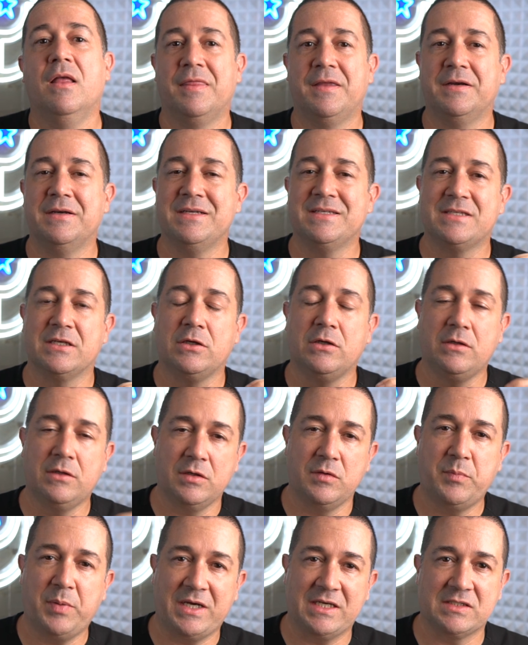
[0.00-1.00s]
there is a
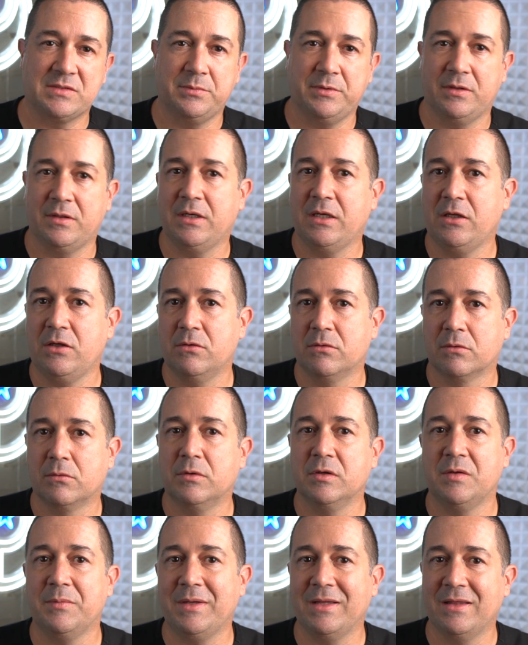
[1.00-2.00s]
good possibility you're going to be